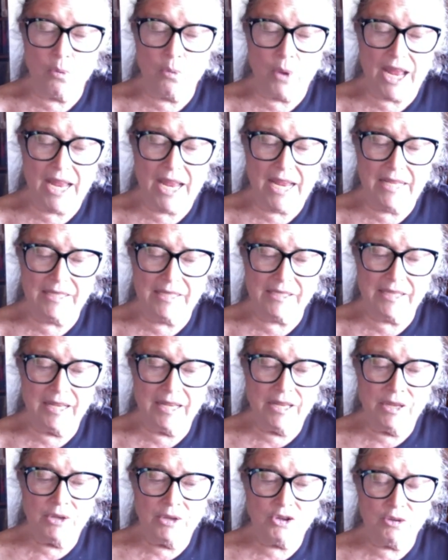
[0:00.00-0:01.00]
ways
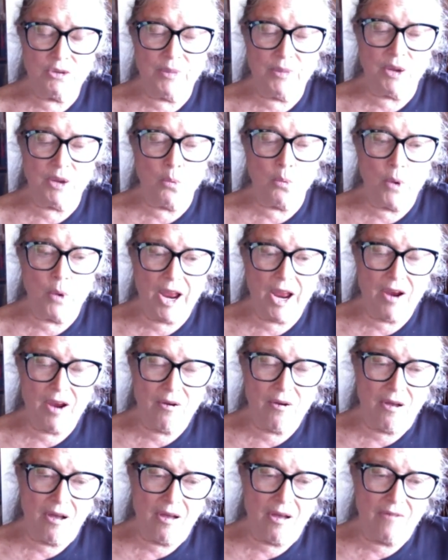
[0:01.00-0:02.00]
to be
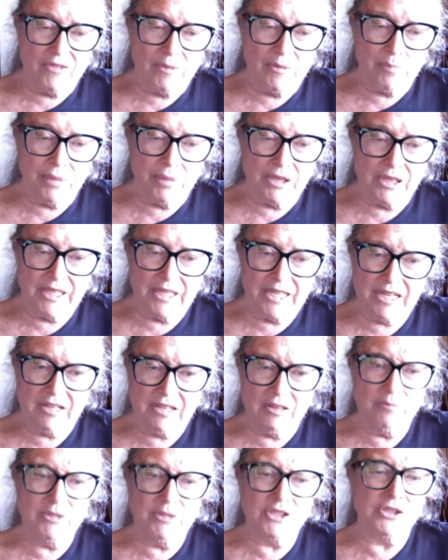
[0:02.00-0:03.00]
aware of the
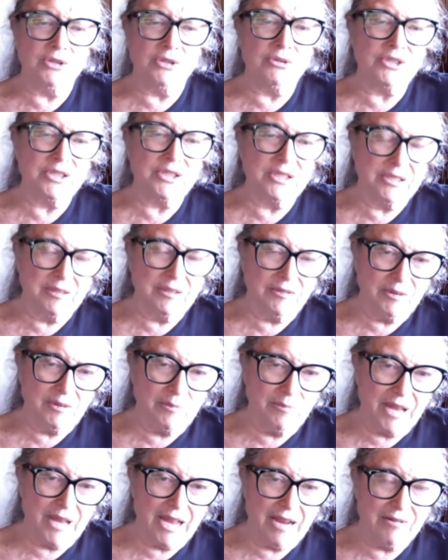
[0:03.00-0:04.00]
political misuses of
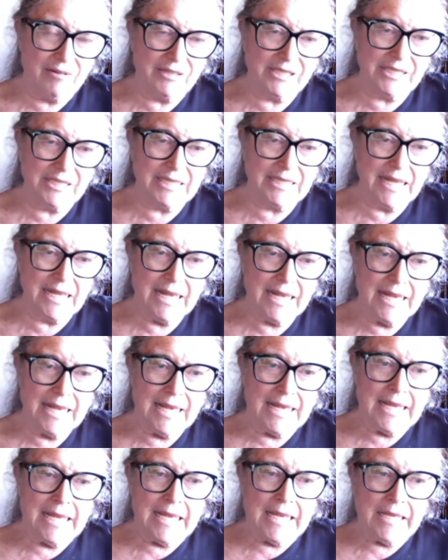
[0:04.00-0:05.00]
comparison
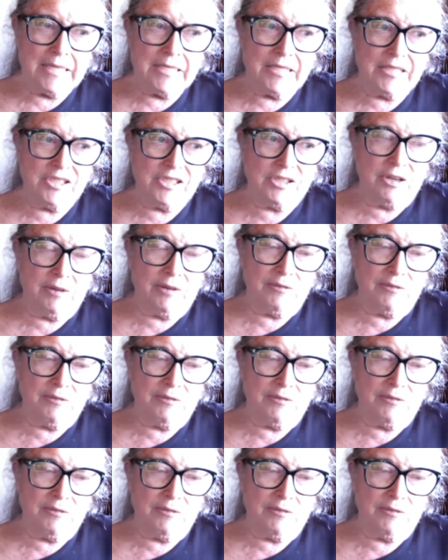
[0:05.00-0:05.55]
to start